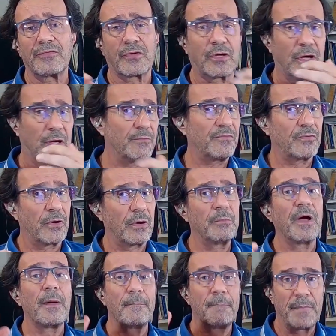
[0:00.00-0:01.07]
come
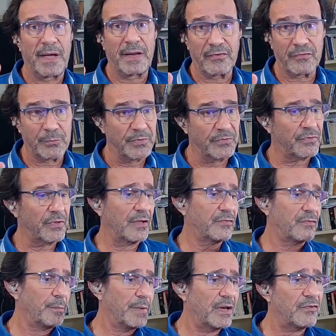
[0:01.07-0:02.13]
from management styles.
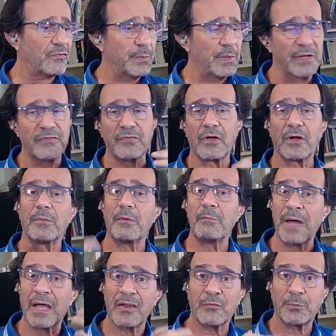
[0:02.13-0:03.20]
So management, let's talk about
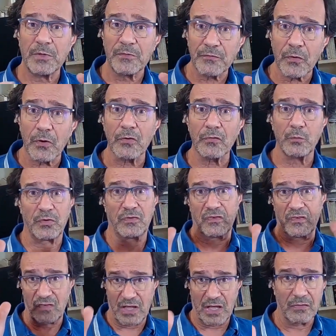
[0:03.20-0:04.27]
management first, which
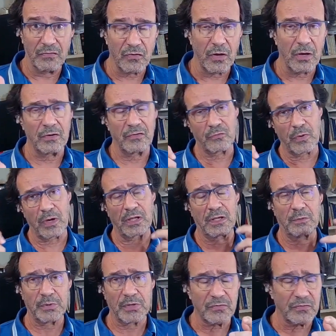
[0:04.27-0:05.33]
is hands-on, is running a
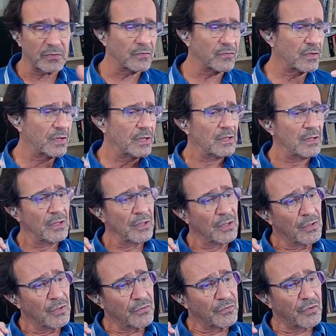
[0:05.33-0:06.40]
business.
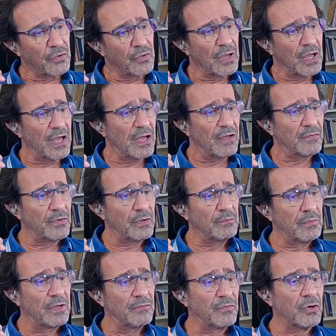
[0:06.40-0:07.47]
So you have
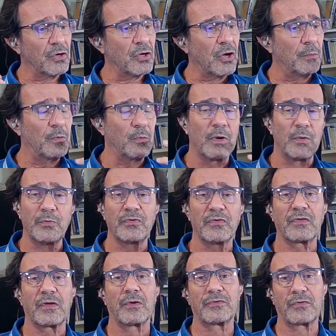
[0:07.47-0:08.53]
a very common one, which
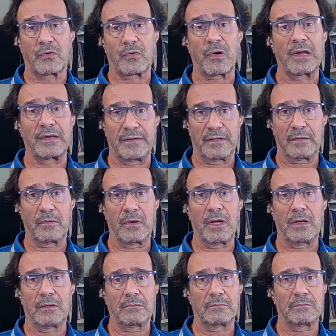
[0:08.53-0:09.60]
is autocratic, right?